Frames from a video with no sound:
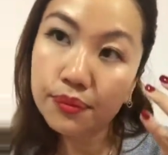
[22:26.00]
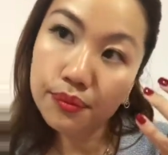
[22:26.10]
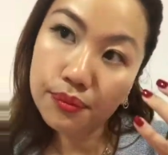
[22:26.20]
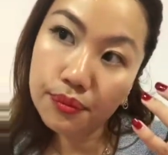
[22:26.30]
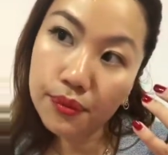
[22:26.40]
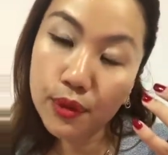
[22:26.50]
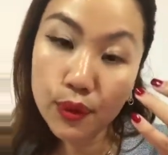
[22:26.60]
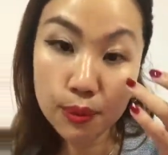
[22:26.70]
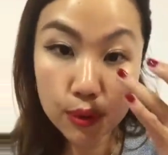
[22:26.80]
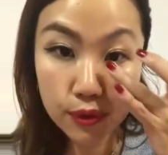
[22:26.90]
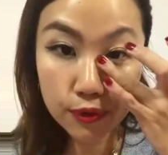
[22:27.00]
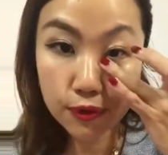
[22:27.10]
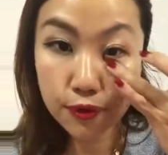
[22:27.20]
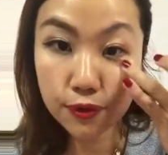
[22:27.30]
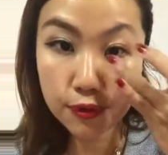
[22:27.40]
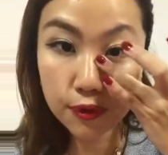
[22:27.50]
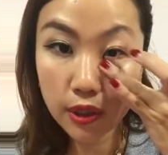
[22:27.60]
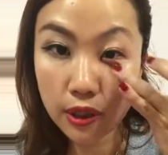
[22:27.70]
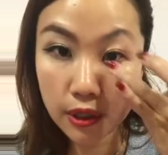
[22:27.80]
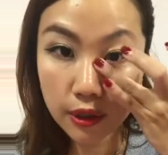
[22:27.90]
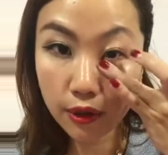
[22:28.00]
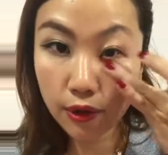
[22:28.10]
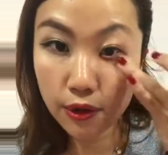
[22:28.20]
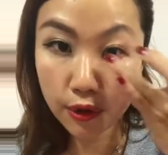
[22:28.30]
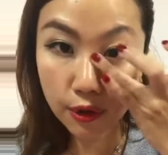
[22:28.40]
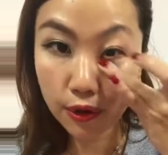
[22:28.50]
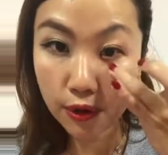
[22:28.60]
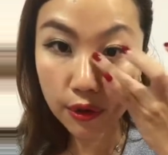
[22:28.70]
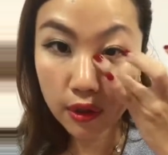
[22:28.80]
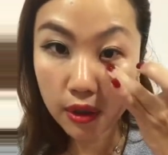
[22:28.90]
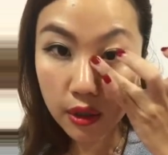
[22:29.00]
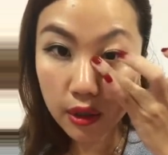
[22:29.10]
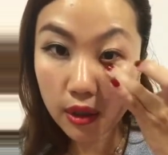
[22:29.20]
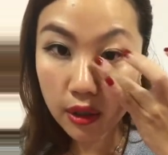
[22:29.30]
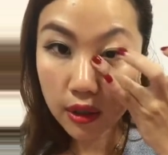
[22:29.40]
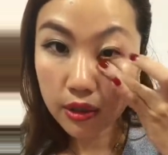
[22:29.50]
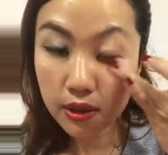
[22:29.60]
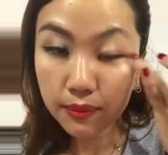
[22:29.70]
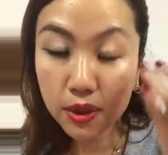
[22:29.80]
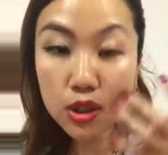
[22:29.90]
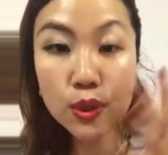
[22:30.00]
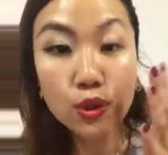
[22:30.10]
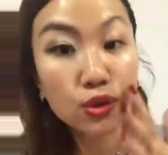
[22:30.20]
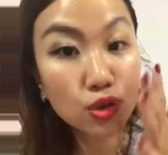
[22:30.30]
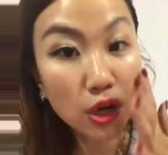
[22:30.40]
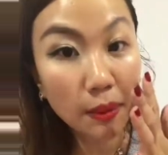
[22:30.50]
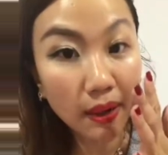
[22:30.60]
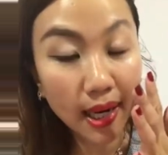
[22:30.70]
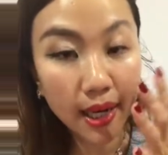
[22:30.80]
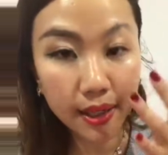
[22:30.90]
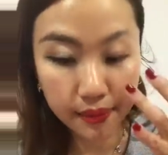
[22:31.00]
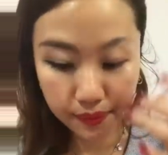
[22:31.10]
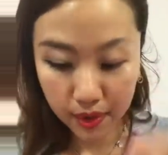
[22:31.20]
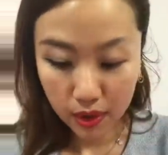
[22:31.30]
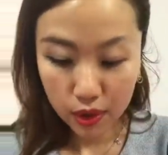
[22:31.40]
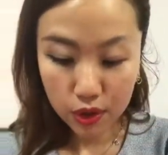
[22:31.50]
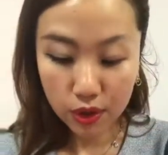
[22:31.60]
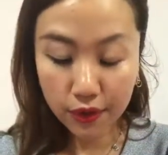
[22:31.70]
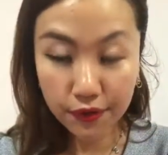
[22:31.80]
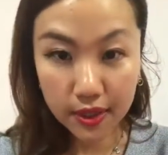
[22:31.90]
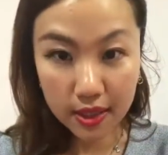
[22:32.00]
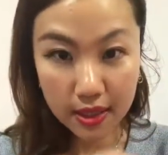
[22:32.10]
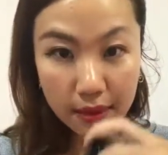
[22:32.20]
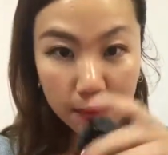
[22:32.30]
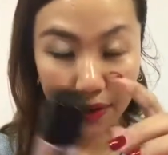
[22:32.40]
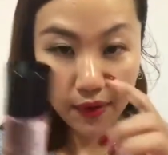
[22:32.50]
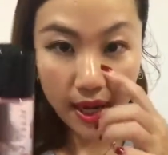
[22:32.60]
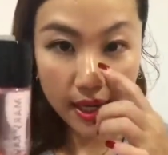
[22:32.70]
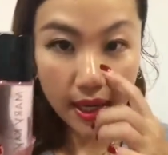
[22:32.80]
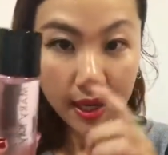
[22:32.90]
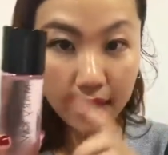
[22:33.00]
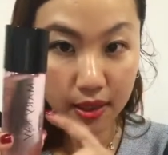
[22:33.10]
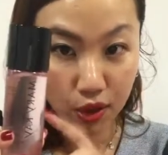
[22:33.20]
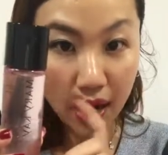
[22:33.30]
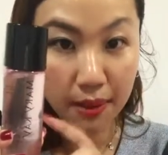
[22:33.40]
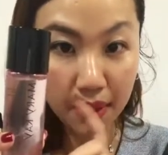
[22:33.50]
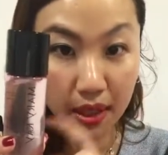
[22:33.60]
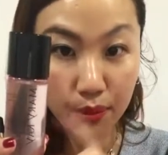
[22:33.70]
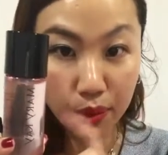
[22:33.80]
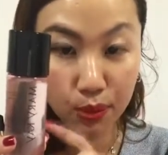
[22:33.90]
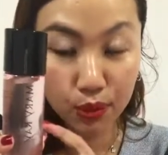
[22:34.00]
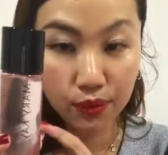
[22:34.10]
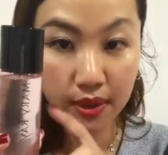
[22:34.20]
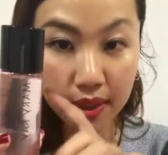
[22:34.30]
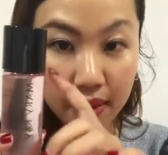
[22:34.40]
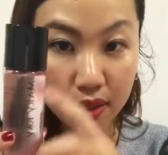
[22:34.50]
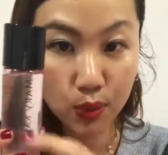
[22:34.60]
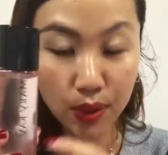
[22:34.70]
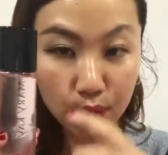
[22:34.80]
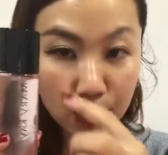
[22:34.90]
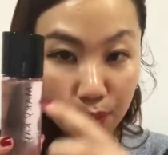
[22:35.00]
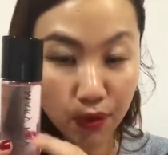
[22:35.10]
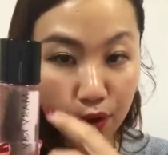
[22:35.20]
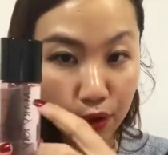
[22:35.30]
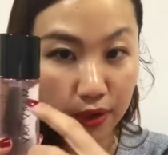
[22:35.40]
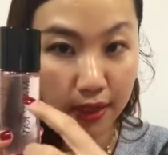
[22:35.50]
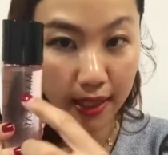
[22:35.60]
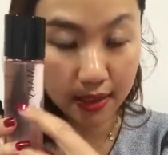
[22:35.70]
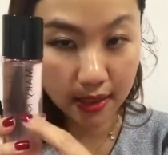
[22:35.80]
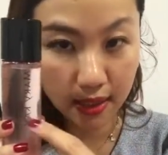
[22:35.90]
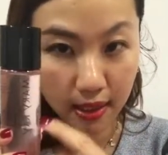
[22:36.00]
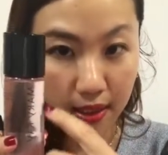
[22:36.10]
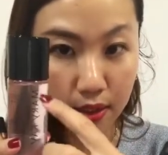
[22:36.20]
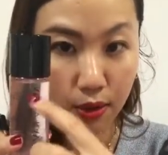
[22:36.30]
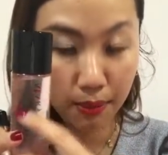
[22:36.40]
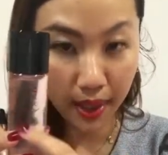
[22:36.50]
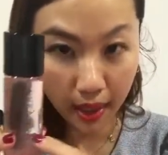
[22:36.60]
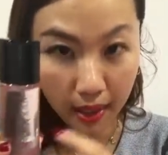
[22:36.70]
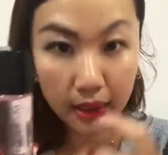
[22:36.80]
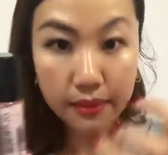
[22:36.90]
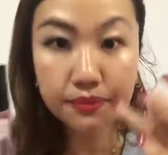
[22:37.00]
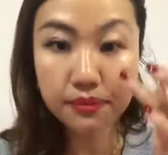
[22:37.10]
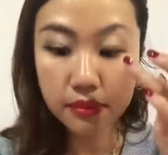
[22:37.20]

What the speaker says: remove all your, because we don't scrub our eye. So the first step of eye care is your eye makeup remover. That is where you remove all your dead skin, your makeup.